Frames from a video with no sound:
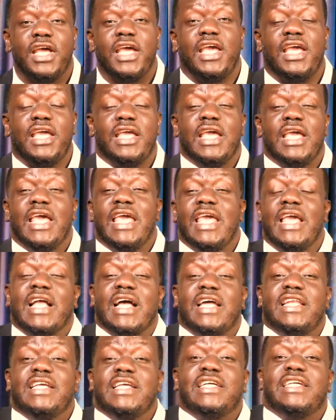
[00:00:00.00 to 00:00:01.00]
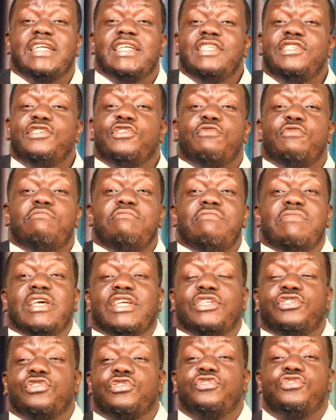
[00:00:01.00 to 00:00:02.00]
Hey, He can increase your
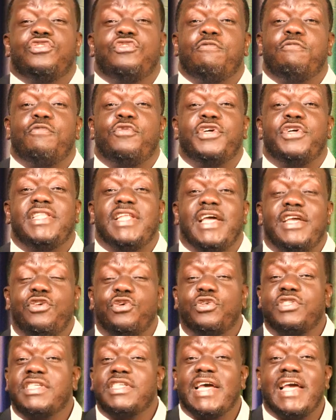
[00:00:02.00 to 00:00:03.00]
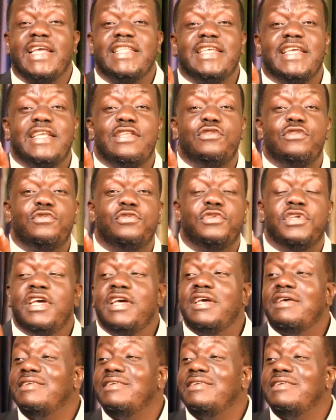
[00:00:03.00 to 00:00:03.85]
measure to the point that your tithe alone